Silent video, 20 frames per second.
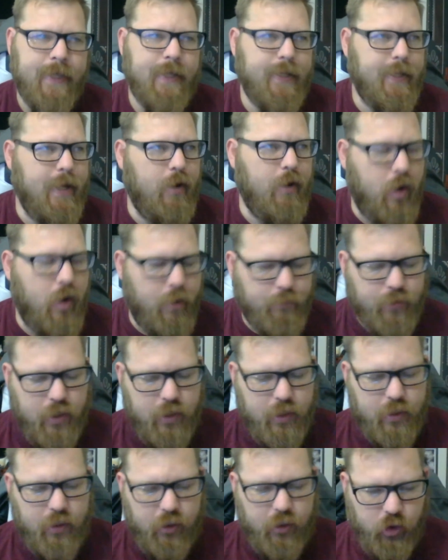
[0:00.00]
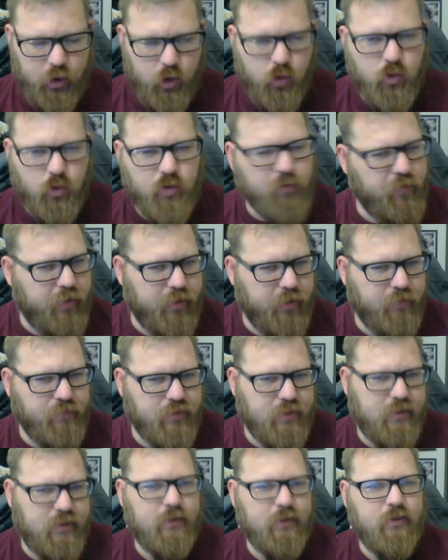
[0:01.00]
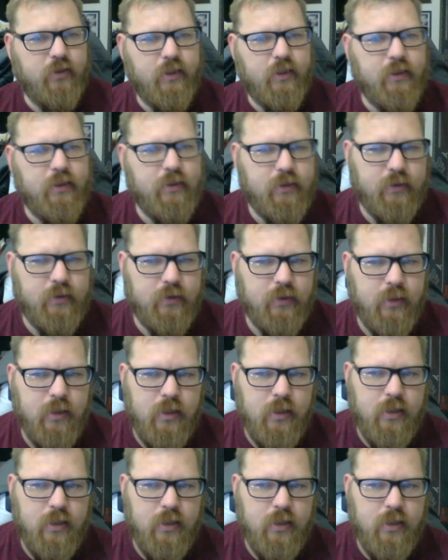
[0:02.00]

Now, I'm not a huge fan of the series.